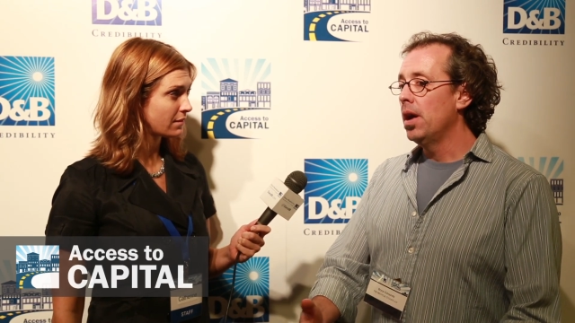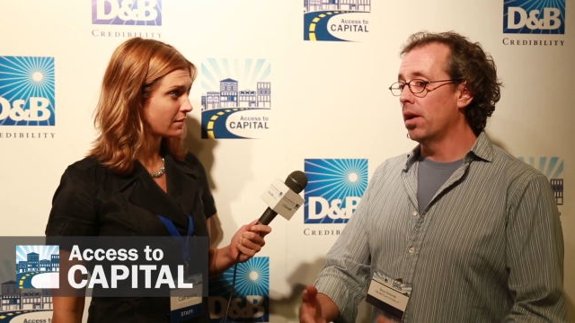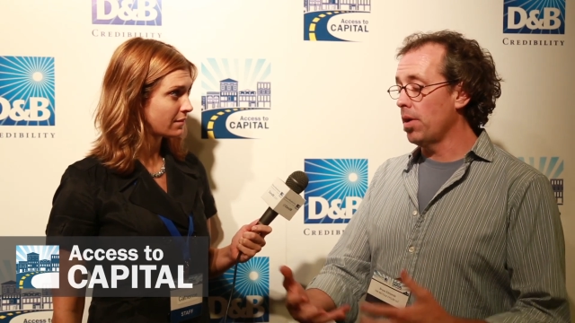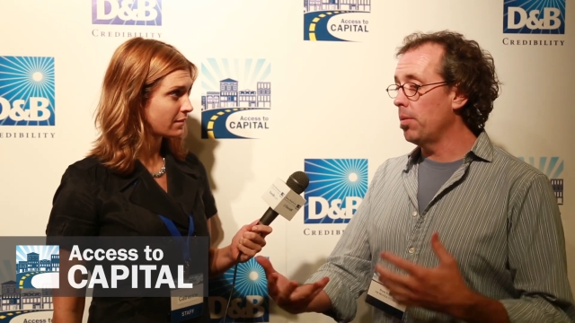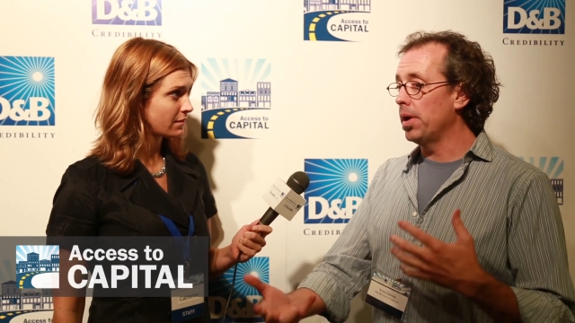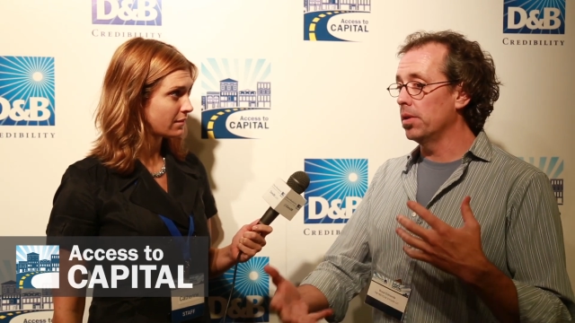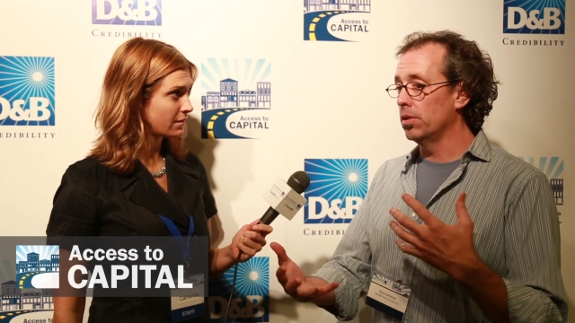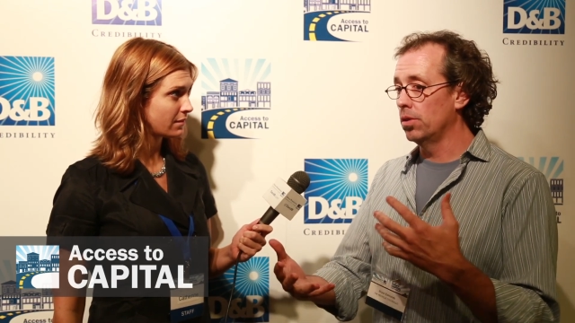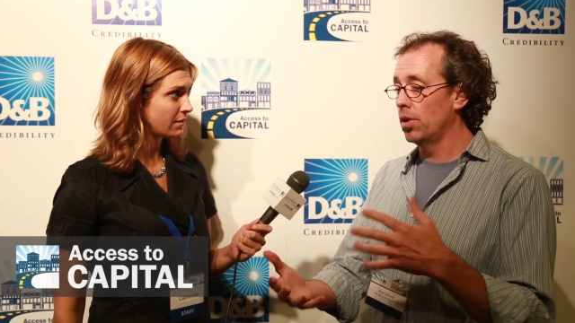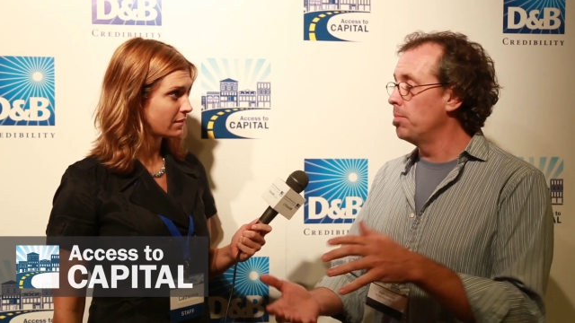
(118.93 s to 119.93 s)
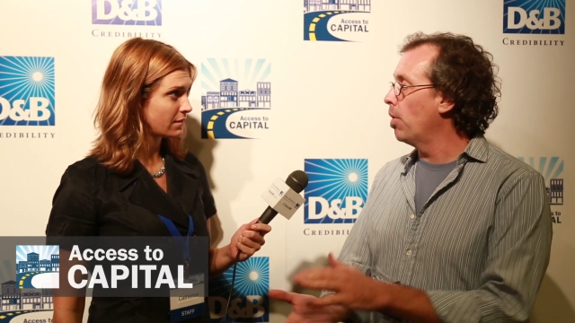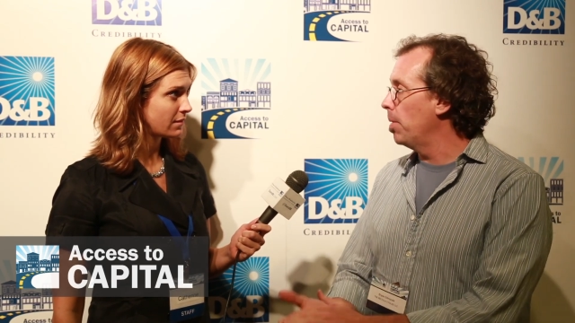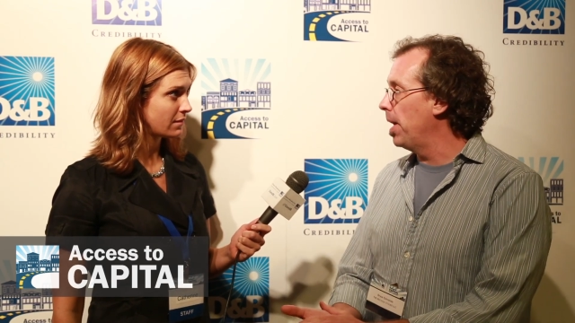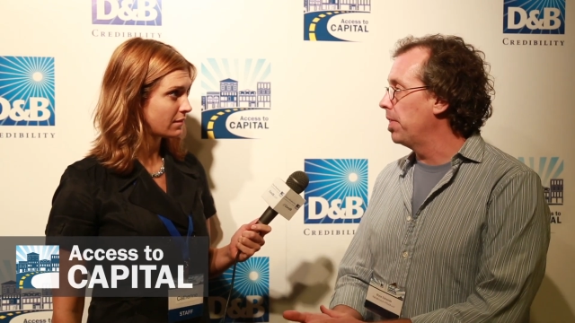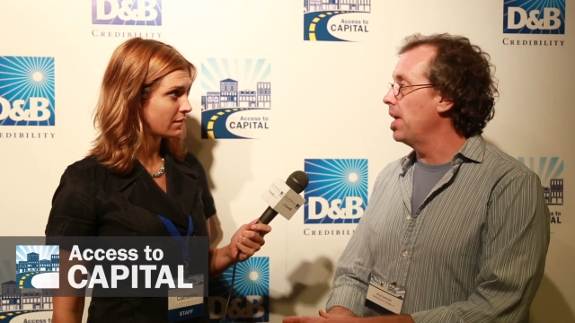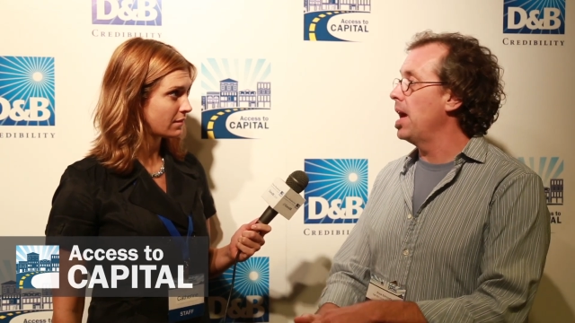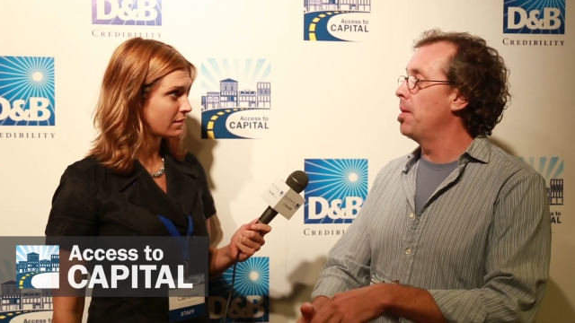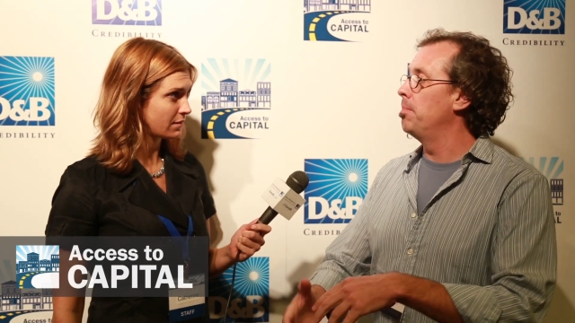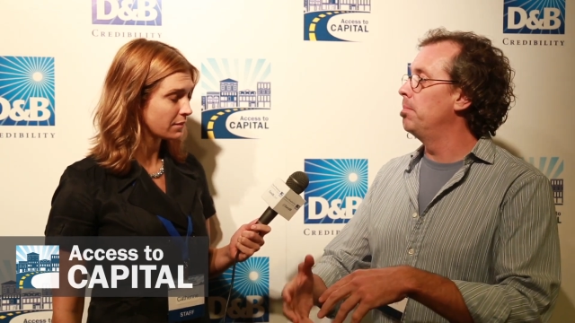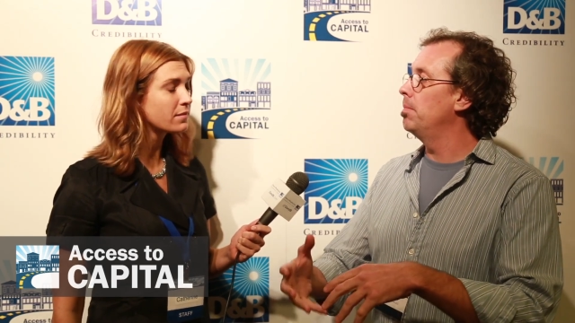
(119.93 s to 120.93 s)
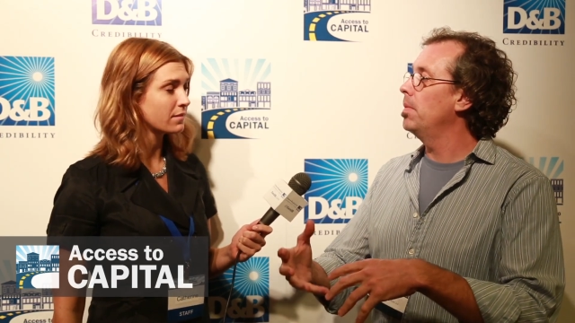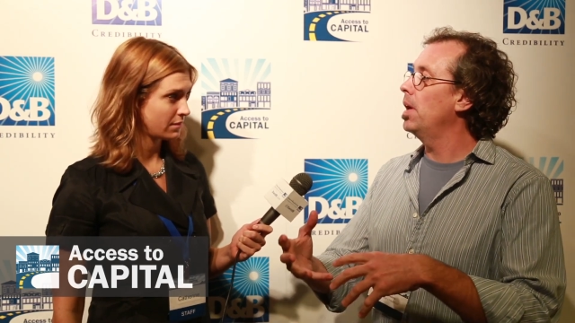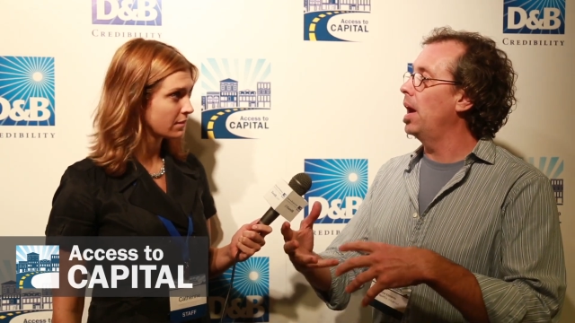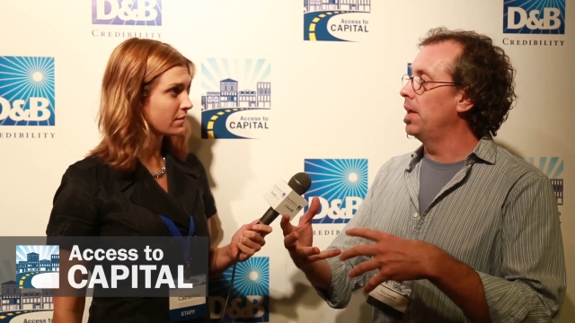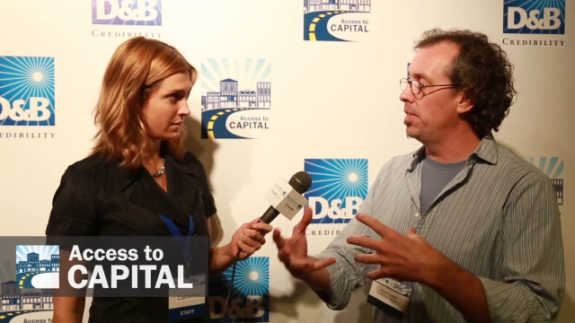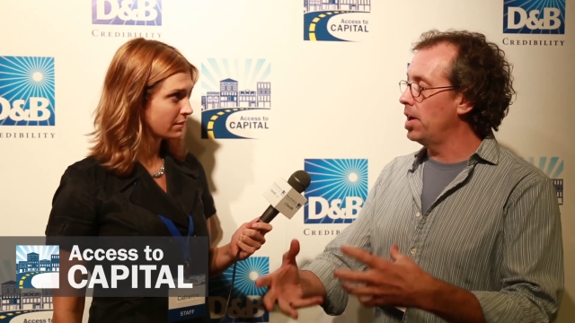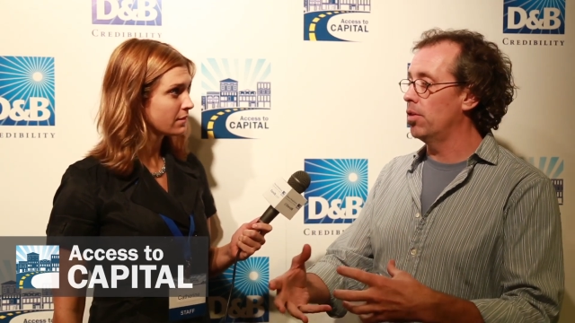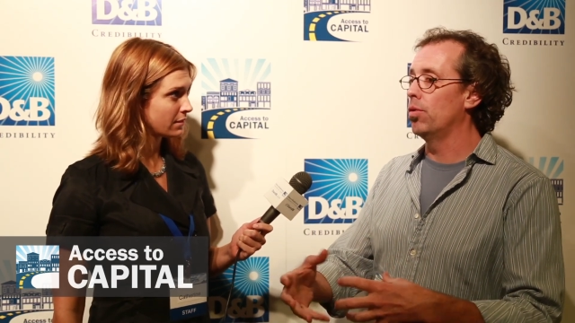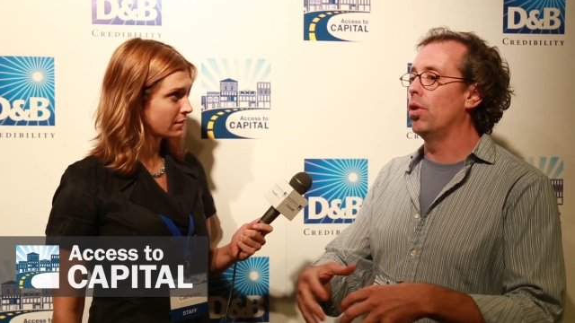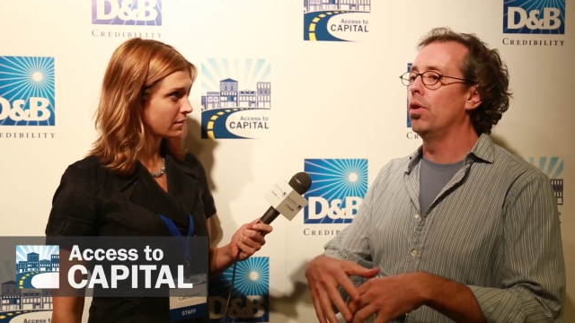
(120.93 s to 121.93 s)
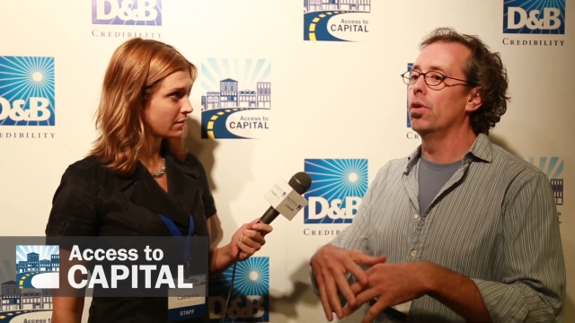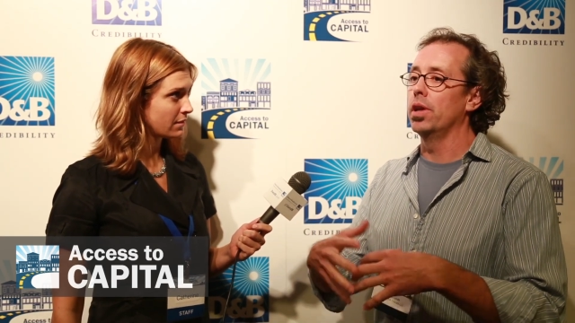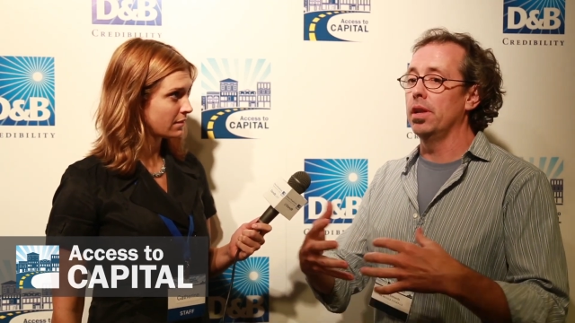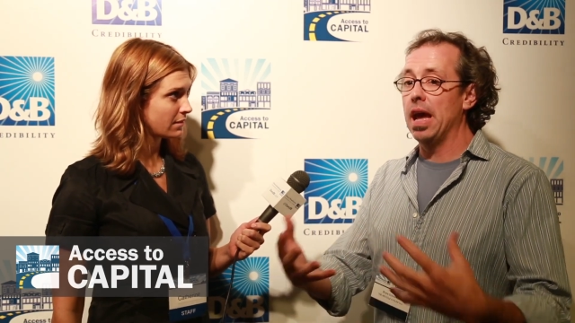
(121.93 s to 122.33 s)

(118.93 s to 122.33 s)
Speaker 1: a great way to learn more about them and their role in